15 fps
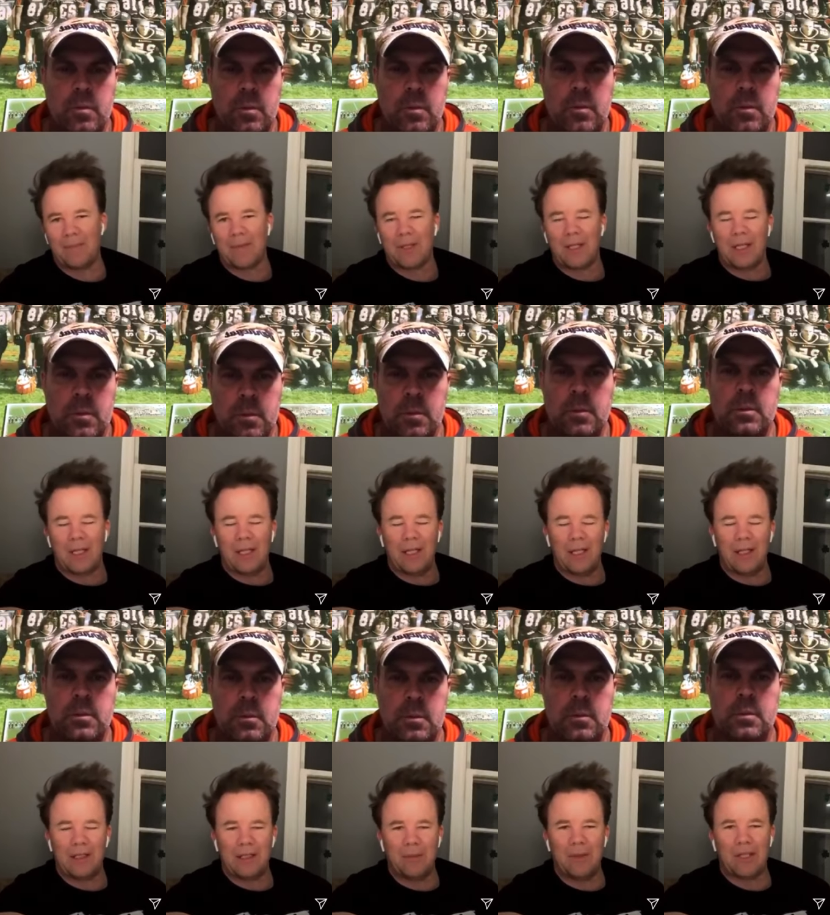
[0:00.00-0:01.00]
Speaker 1: Mm-hmm. It's to
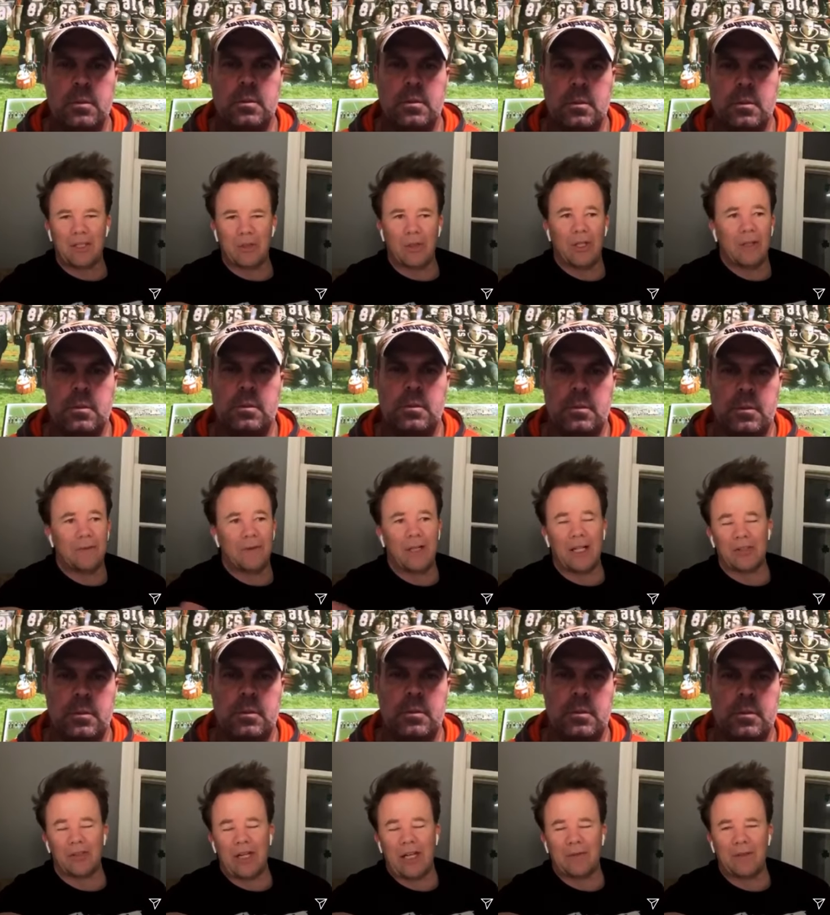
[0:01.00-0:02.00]
make sure if you're not
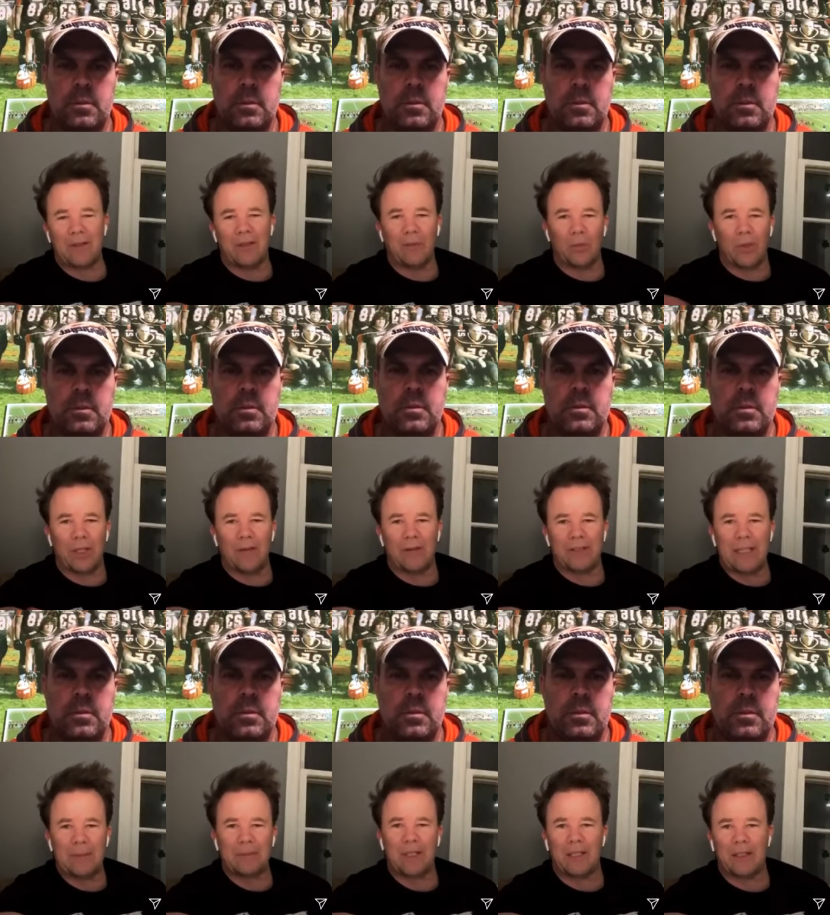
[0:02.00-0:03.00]
drafted, we're going to have a top
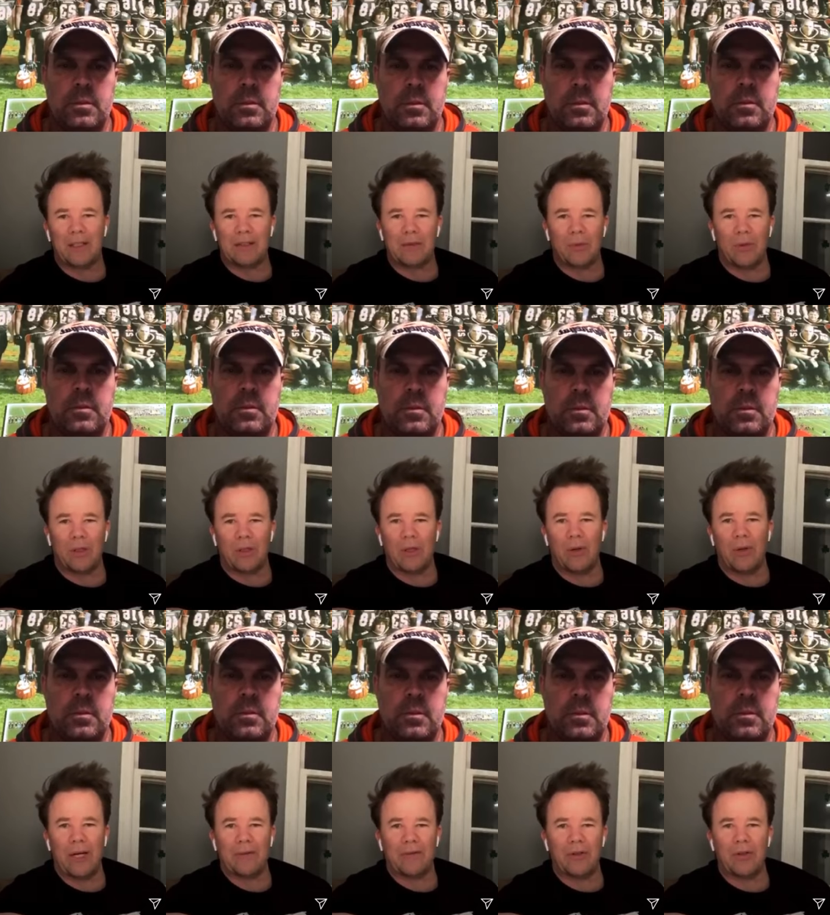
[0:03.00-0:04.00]
ten list of where to go after
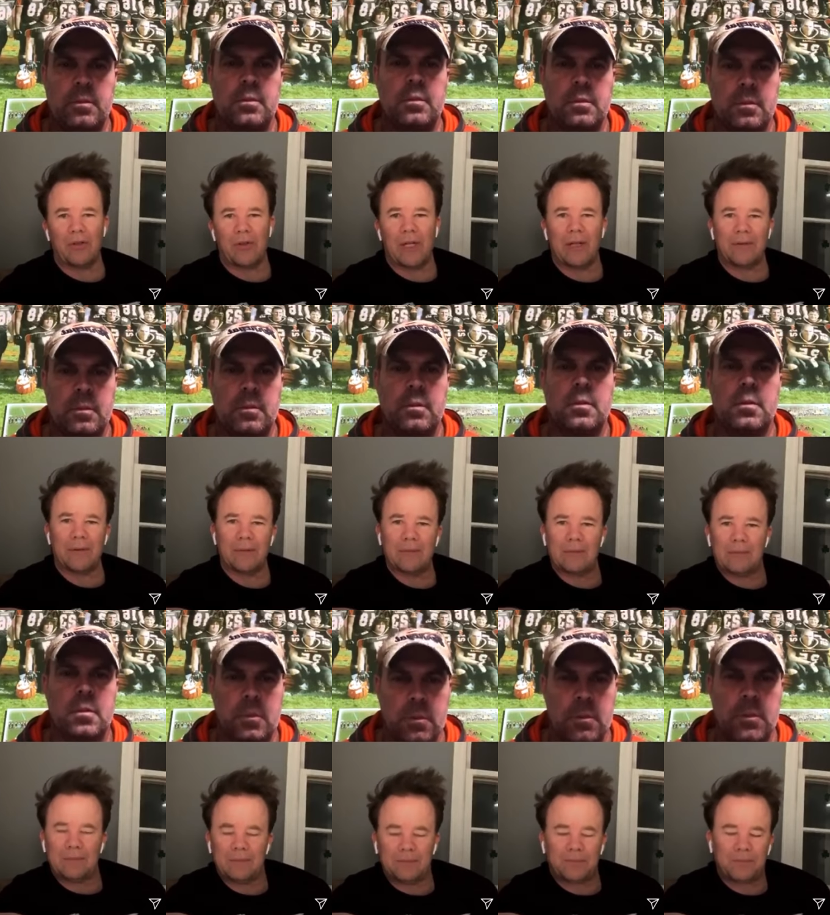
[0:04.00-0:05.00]
the draft.
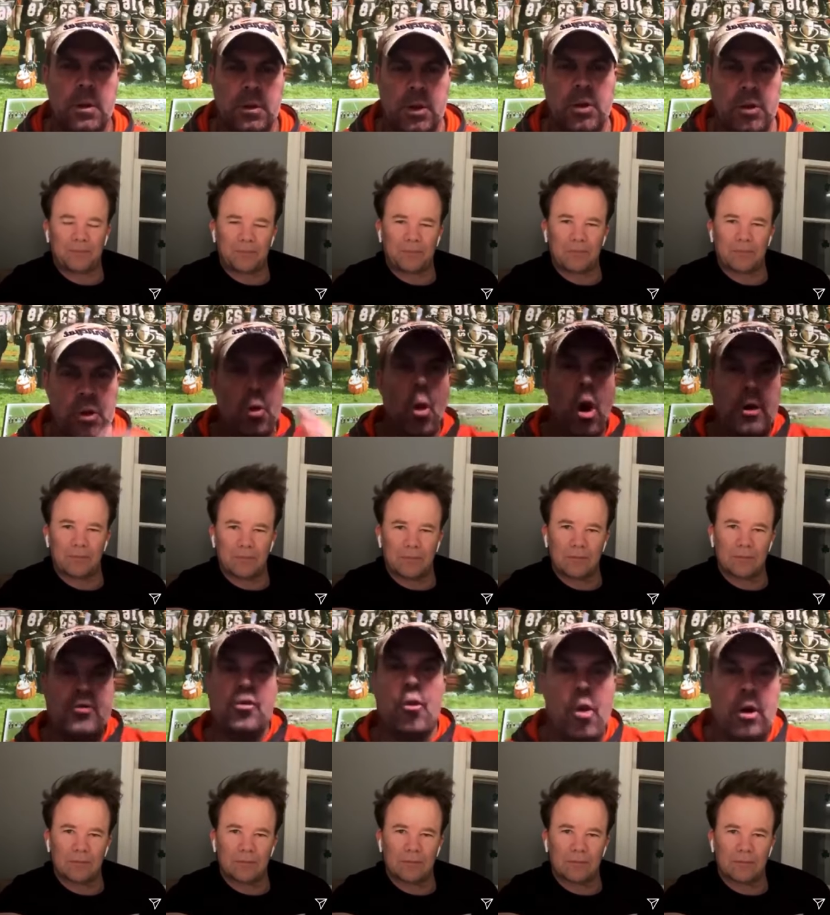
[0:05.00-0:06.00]
So you are
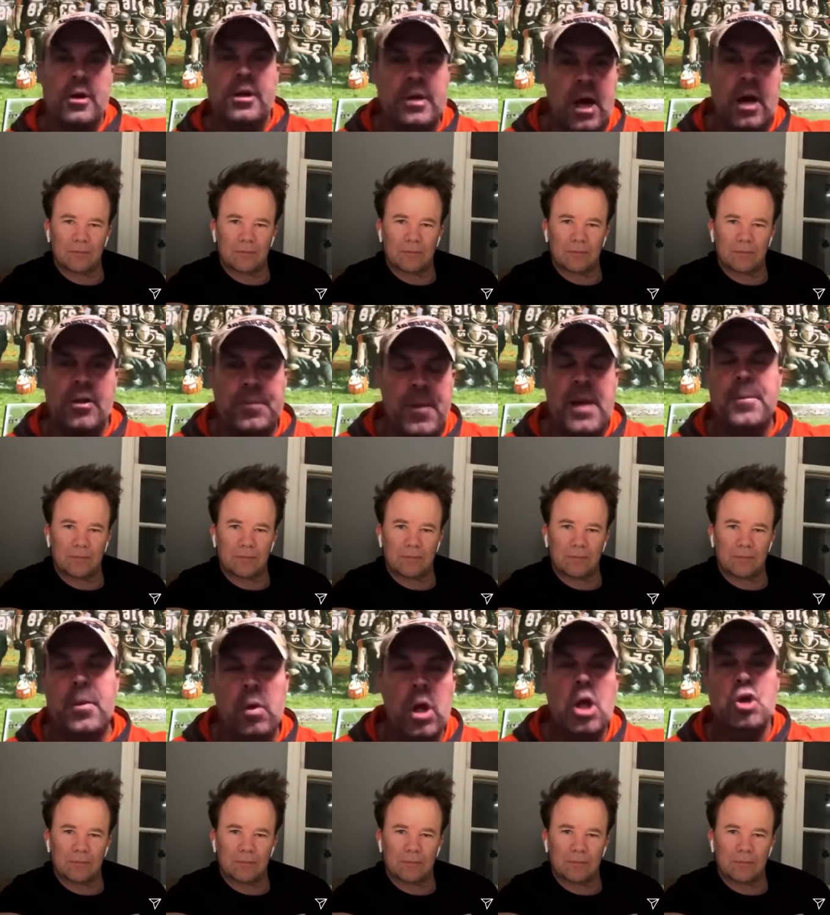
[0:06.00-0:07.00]
Speaker 2: talking to other people
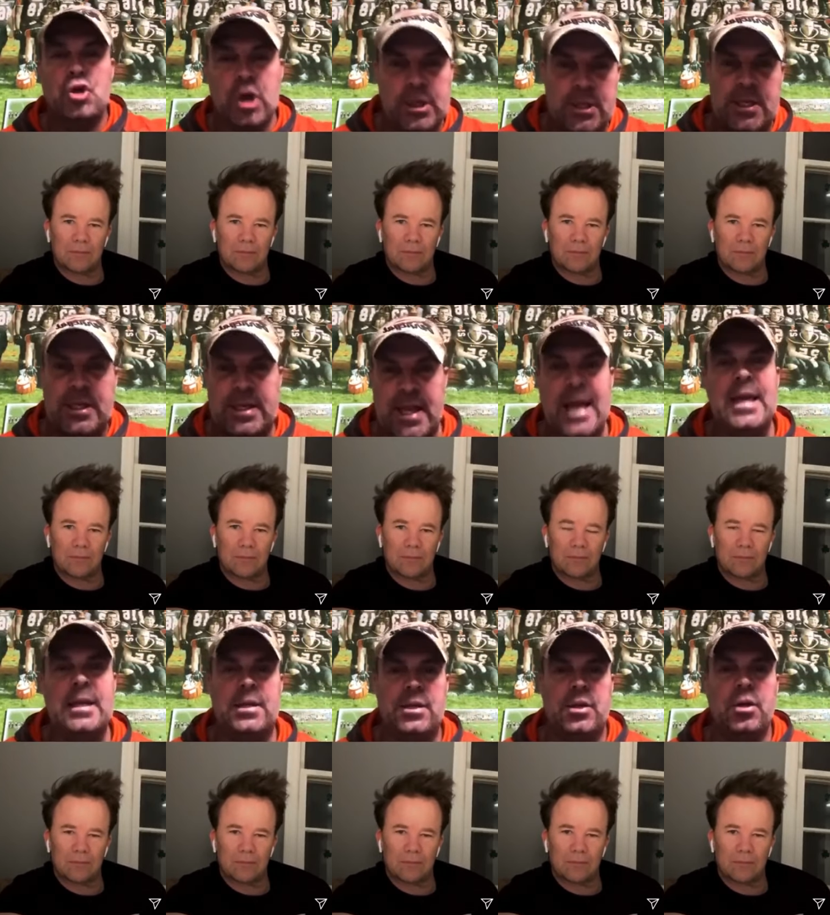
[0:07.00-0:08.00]
just in case
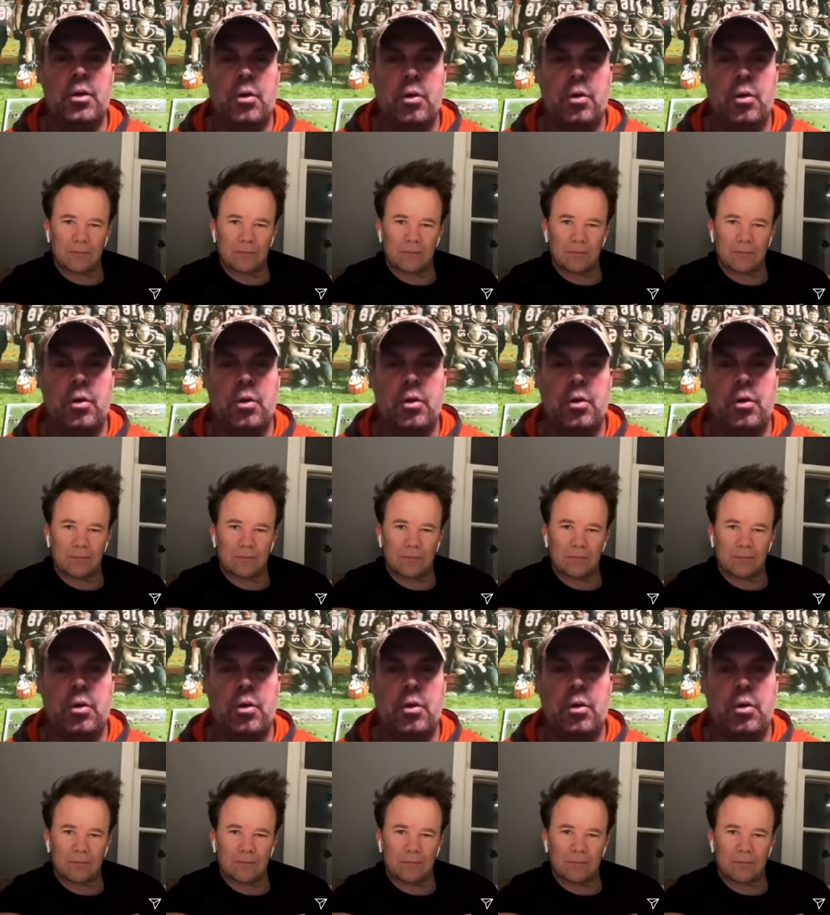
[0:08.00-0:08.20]
too,